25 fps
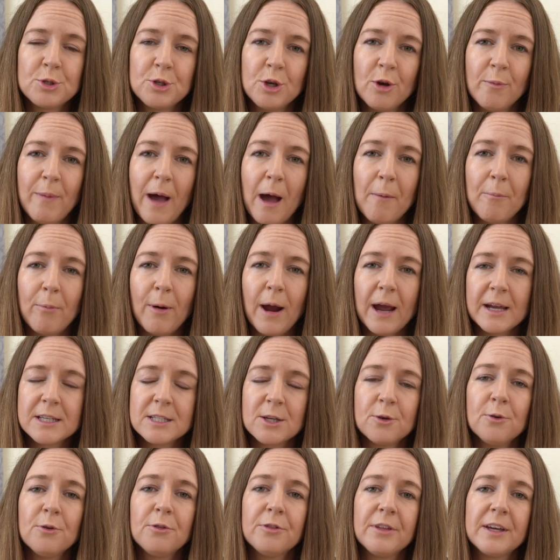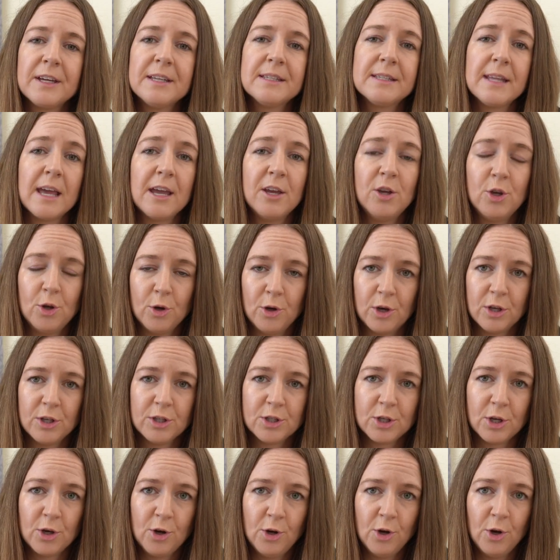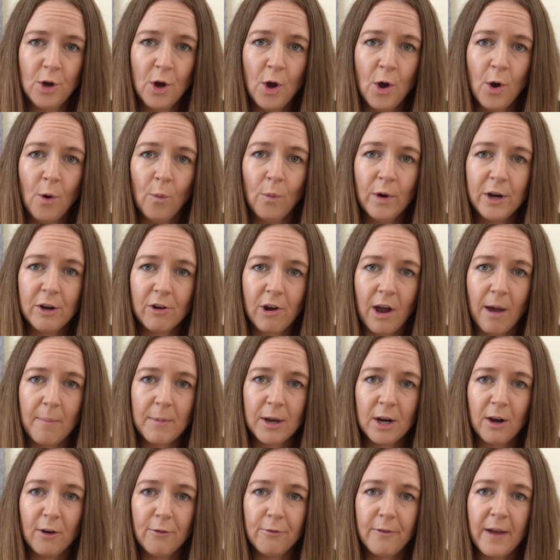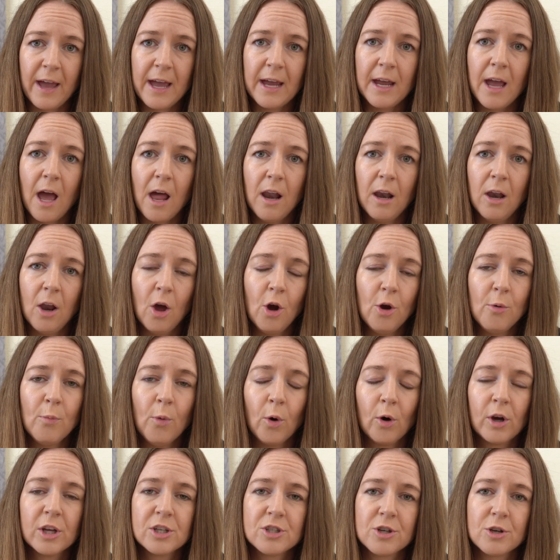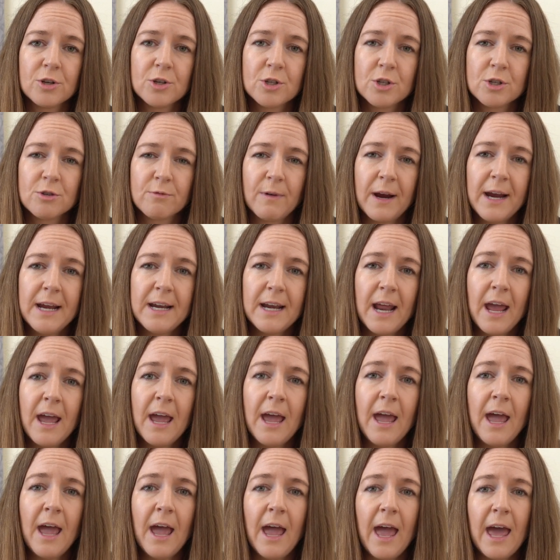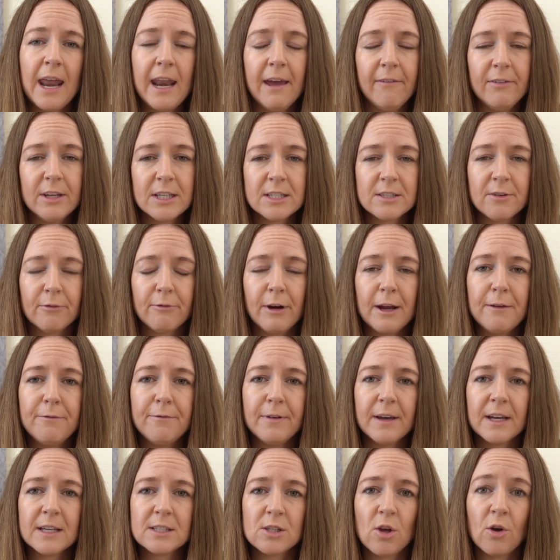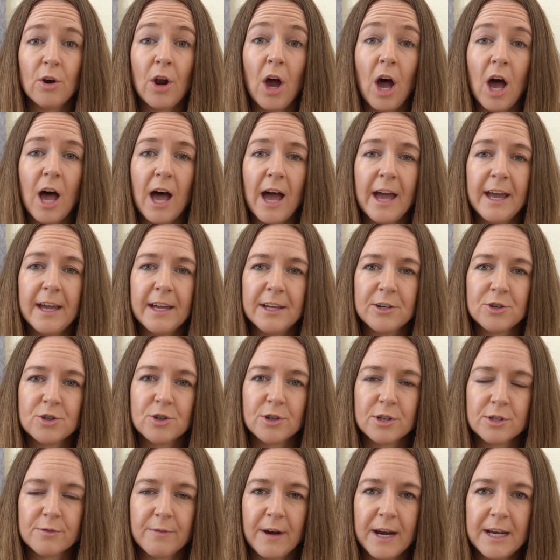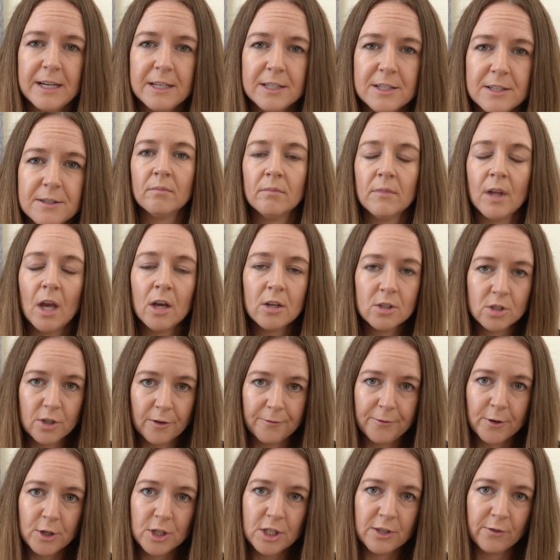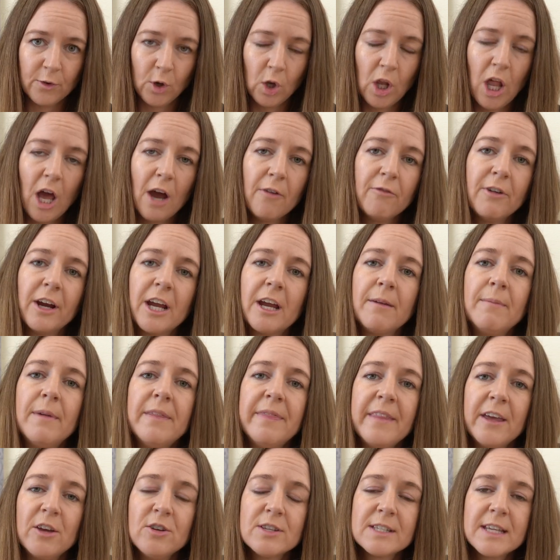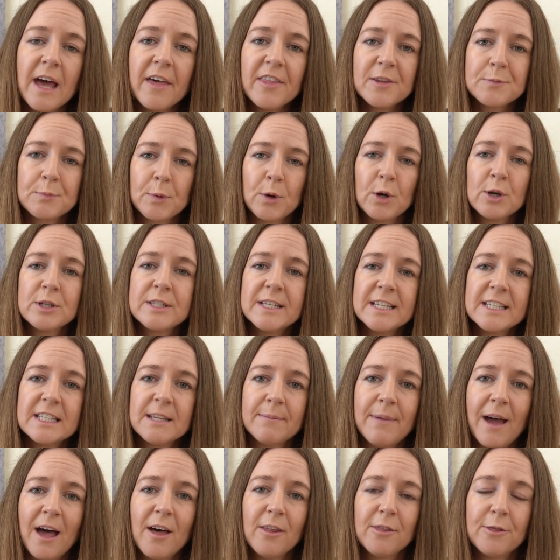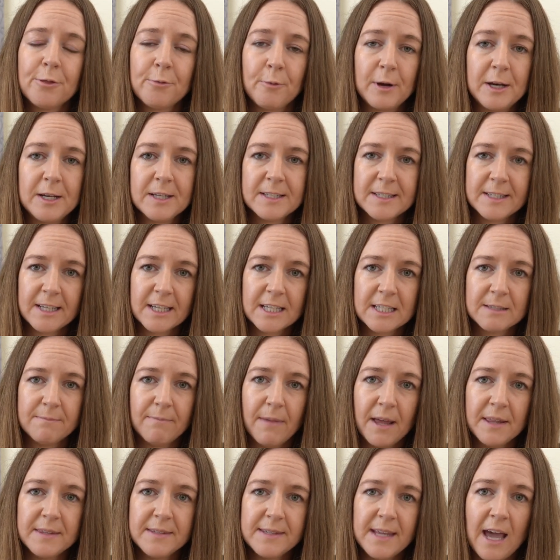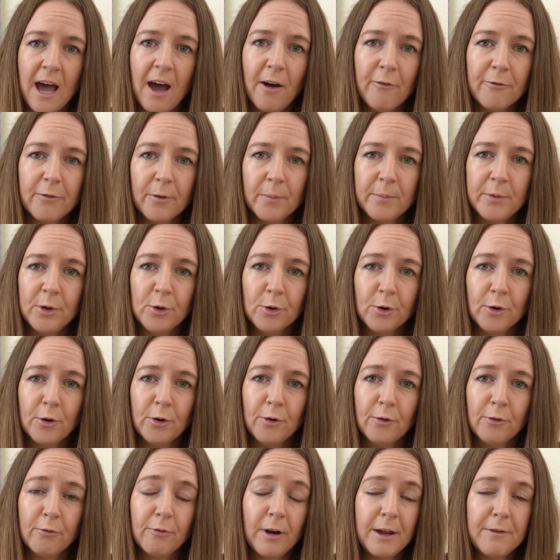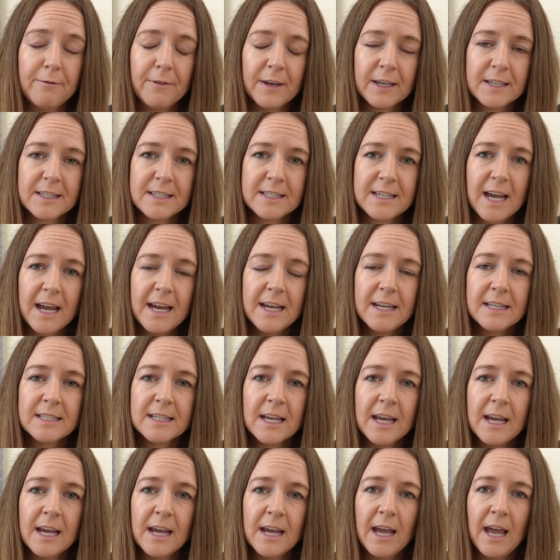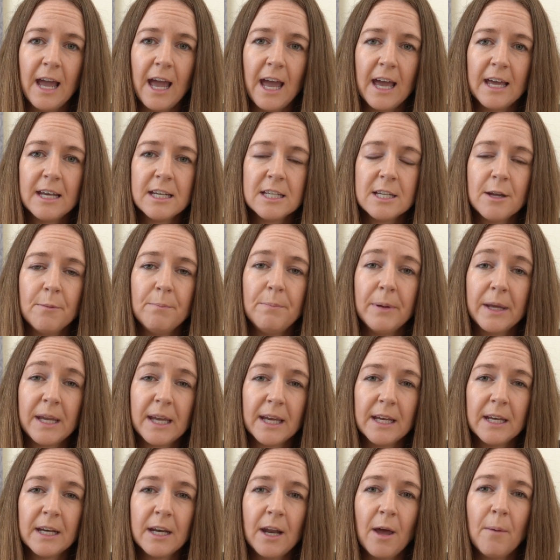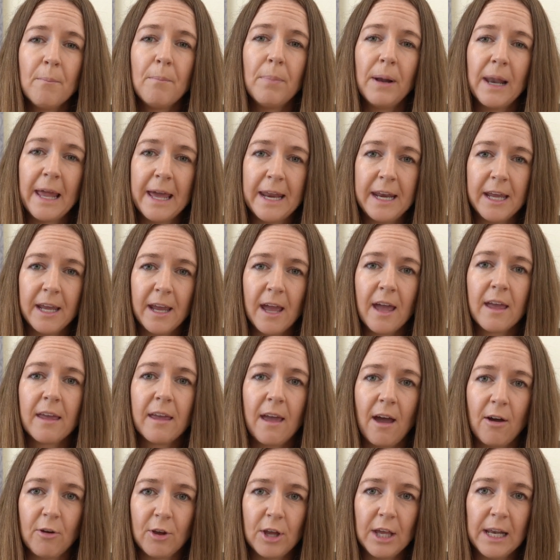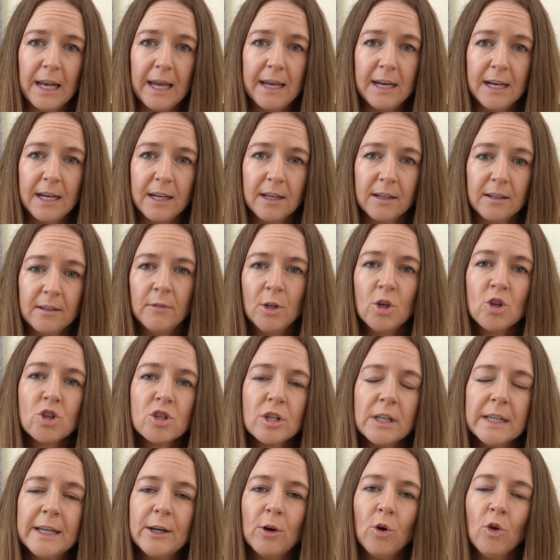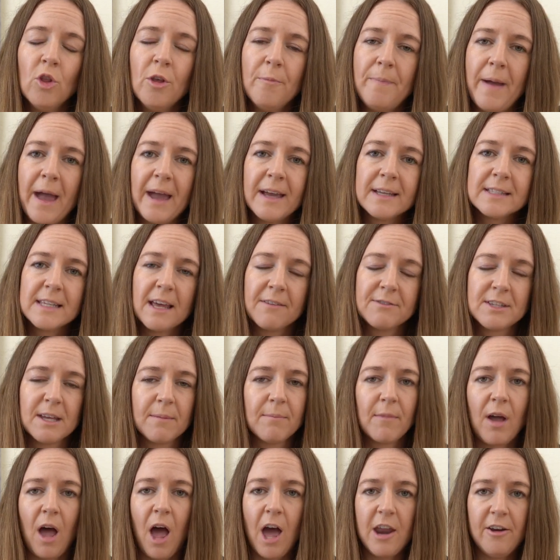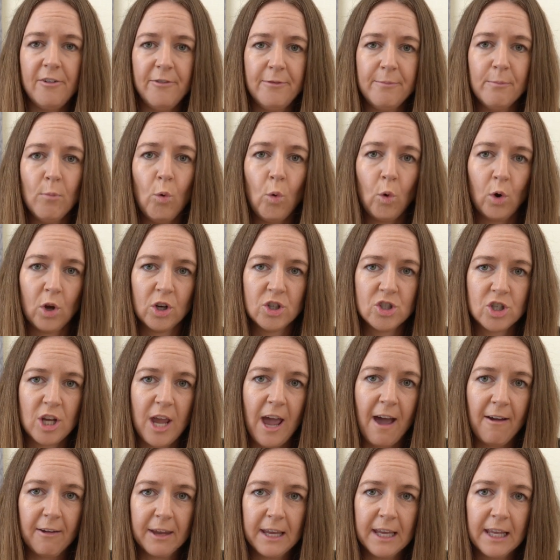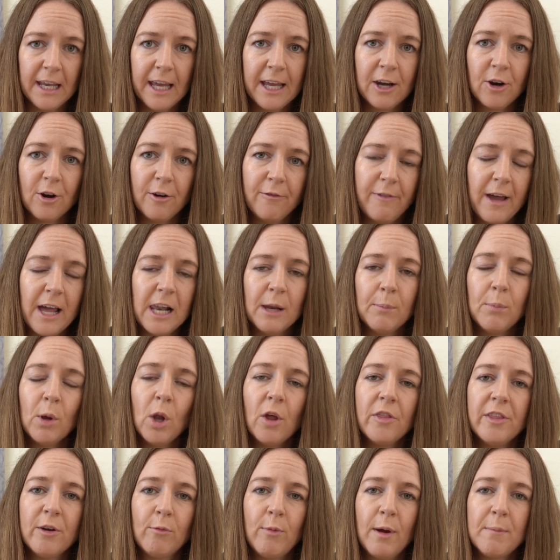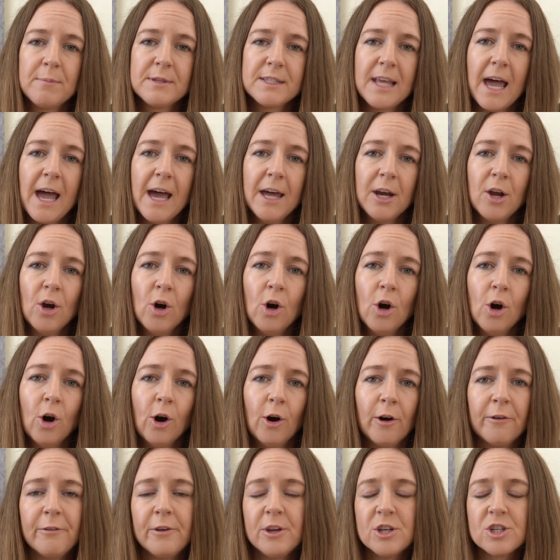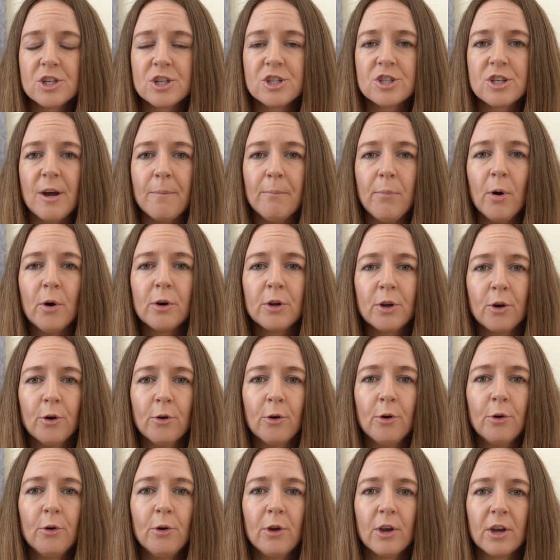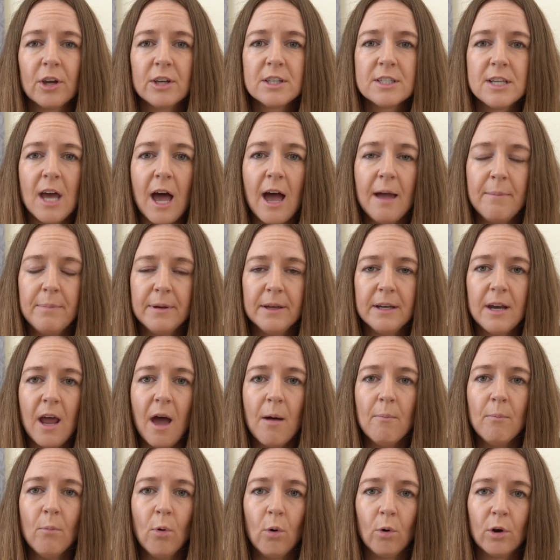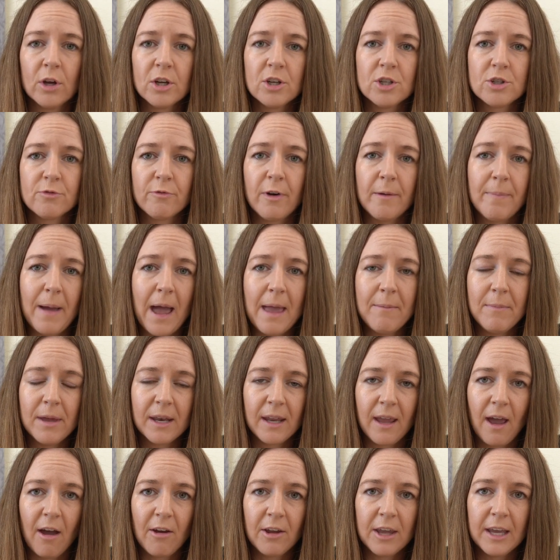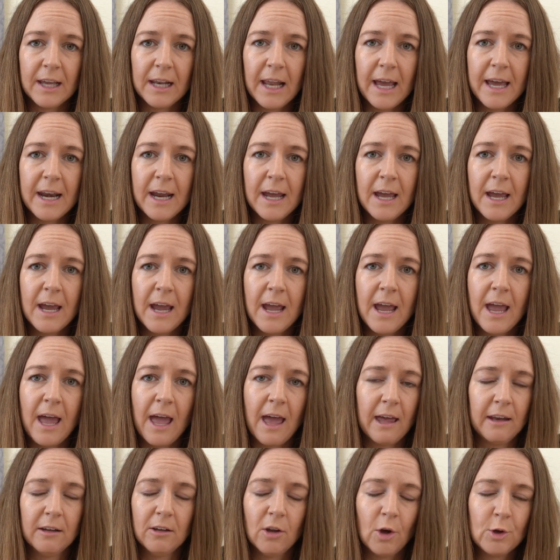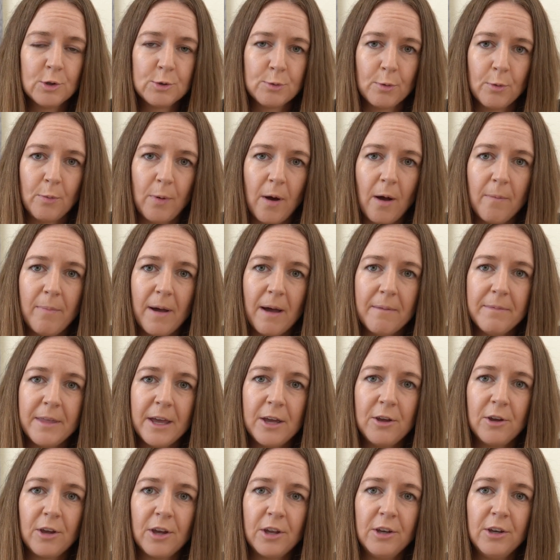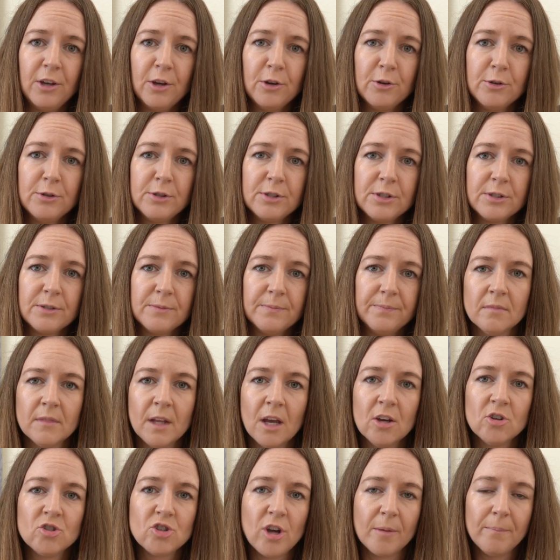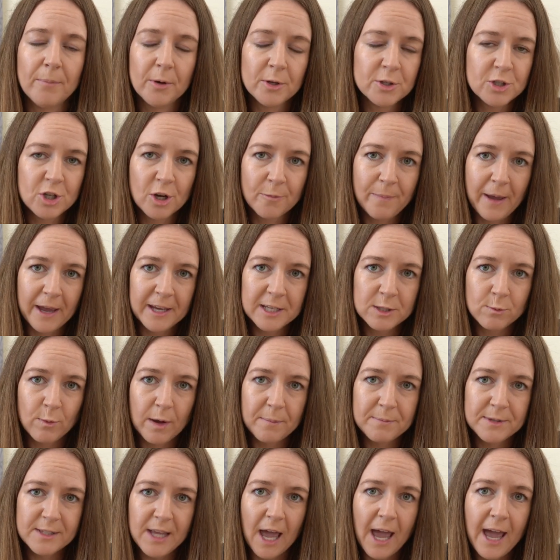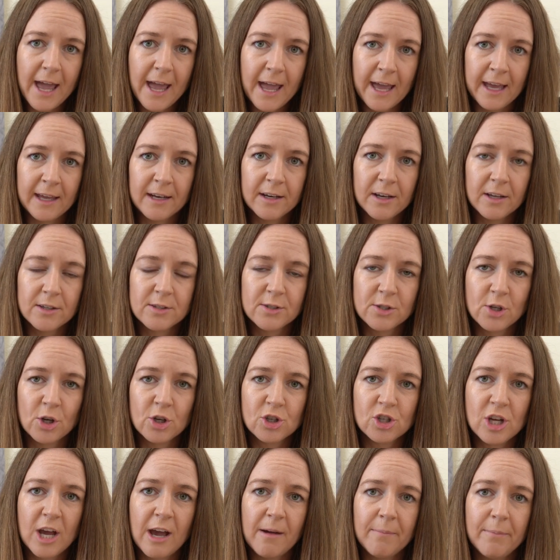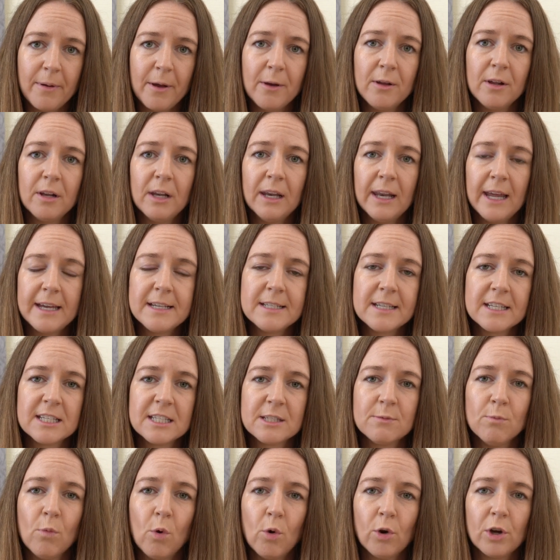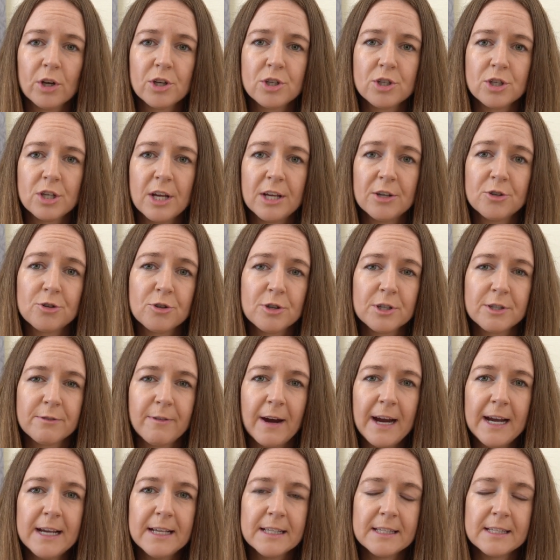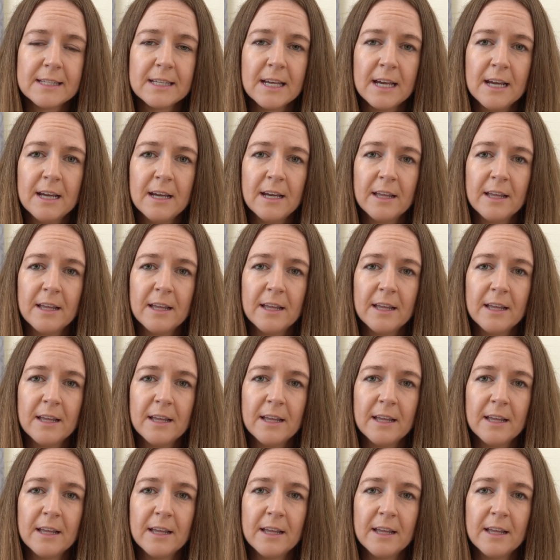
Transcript: to you about practical things that you can do when you're coming off a low mortgage interest rate and having to refix on a higher interest rate. So first of all, I recommend that you start the process about 3 to 6 months out from your refix date and begin planning and calculating. Usually all the banks have some kind of mortgage calculator available on their website, or if you just jump on Google, you can type in mortgage repayment calculator and loads will pop up that you can use. Jump onto your bank's website and search up latest mortgage interest rates.